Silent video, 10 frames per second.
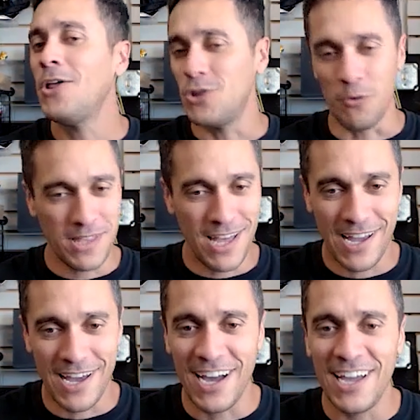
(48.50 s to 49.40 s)
Don't be that
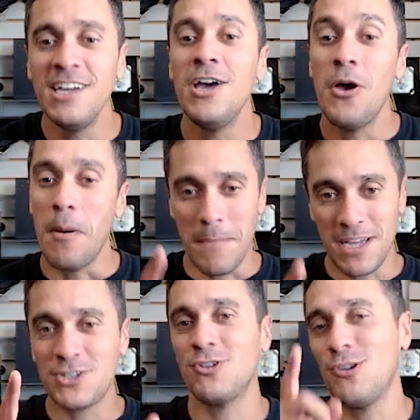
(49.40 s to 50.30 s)
guy.
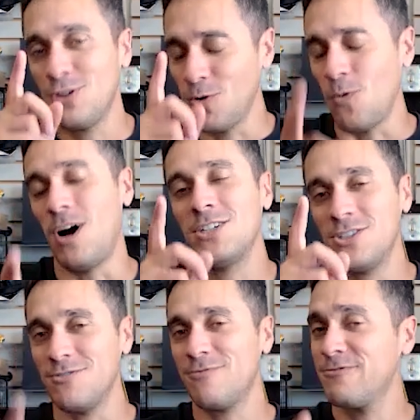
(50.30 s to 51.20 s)
Make sure to wash
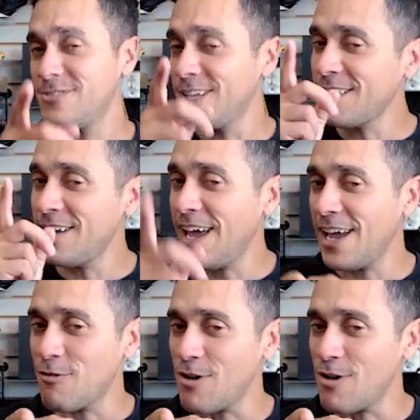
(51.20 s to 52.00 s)
your freaking hand